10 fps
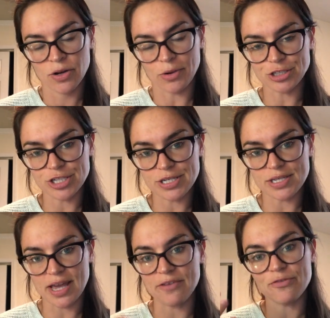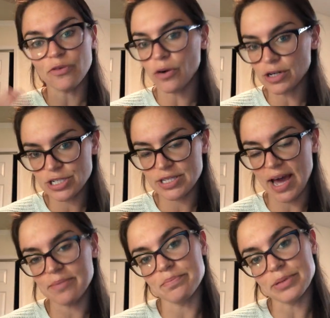which is a force
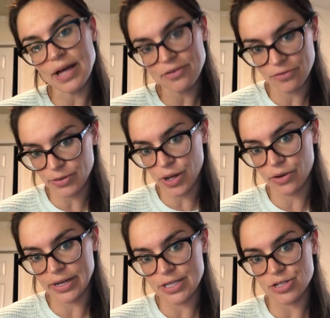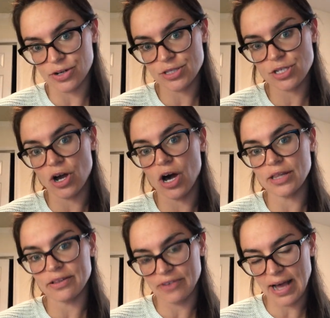that blood flow exerts
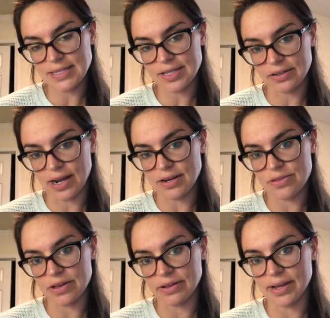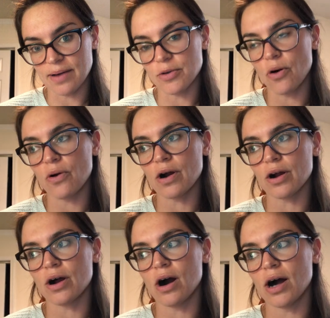on the vascular endothelium
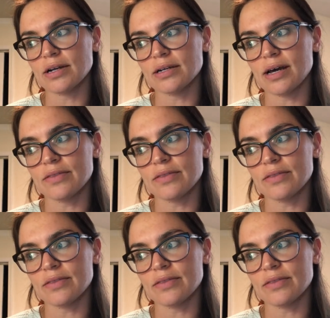or on